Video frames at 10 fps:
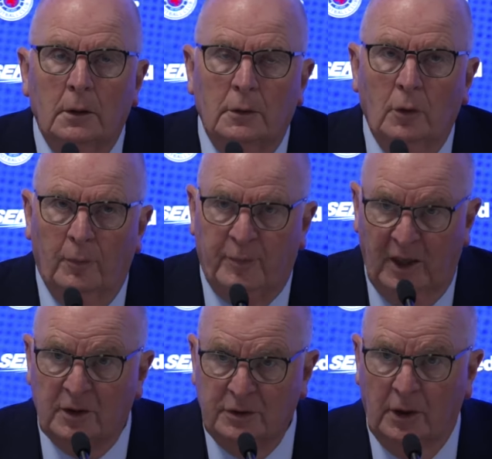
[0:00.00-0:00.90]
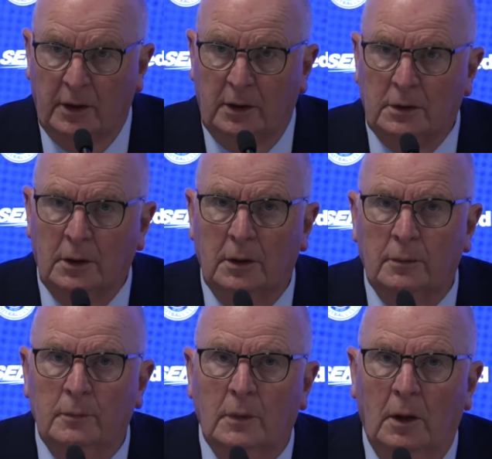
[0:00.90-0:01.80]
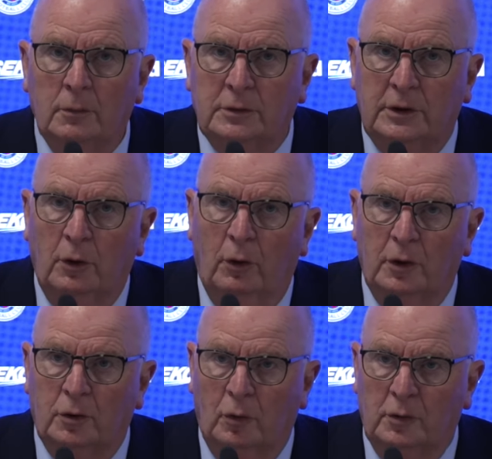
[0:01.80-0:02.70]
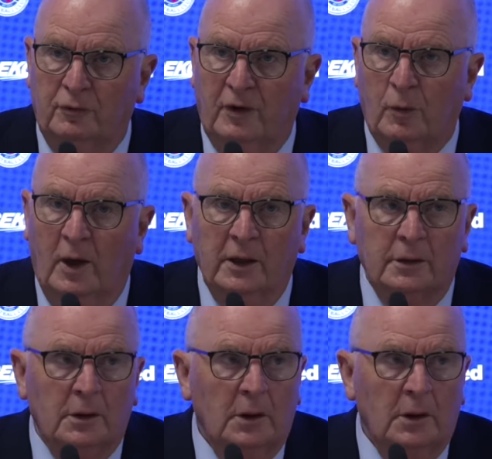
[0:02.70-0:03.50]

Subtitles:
Not personally. I'll stay on as long as required,